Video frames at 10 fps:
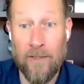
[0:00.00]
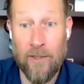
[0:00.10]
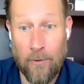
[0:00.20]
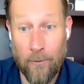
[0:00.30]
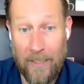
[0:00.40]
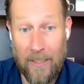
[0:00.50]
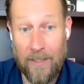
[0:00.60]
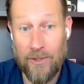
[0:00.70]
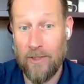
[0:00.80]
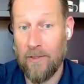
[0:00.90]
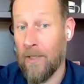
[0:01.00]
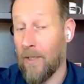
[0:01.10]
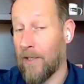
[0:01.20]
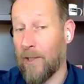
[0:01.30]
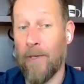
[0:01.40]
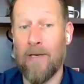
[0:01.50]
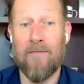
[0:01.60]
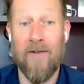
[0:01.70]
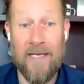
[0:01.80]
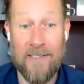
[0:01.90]
a new location, you want to
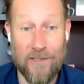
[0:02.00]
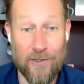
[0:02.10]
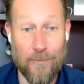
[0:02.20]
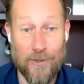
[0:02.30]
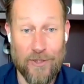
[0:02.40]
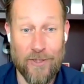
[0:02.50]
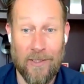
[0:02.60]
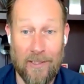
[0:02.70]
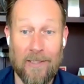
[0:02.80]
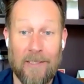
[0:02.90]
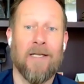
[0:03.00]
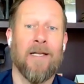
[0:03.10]
invest in new machinery,